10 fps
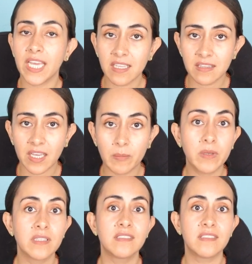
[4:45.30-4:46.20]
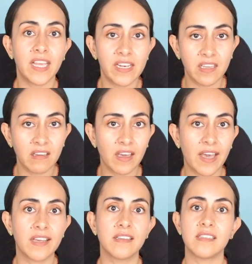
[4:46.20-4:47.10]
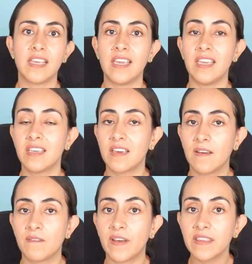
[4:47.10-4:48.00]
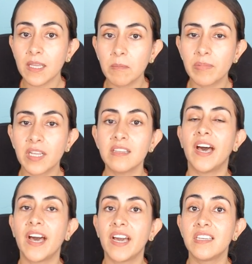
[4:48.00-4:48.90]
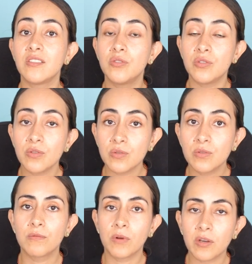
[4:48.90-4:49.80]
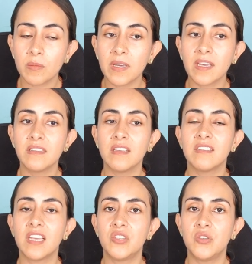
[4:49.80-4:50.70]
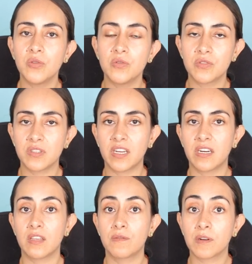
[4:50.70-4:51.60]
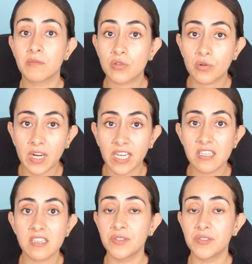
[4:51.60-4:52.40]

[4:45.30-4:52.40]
end up selling as a Canva template, I do recommend that you start from scratch.